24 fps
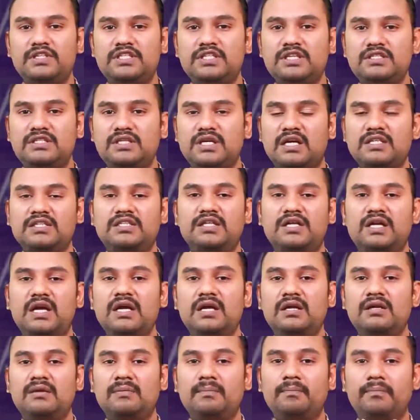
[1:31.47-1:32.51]
which is
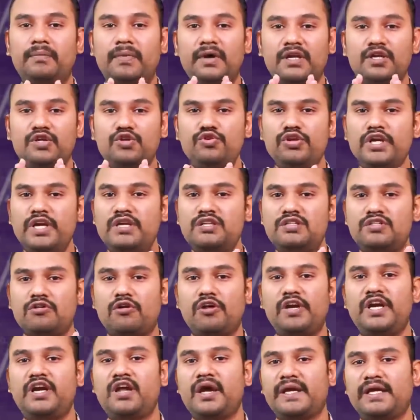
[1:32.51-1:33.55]
considered per unit
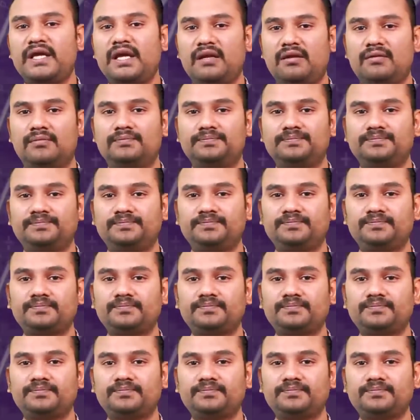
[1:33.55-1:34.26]
solid angle.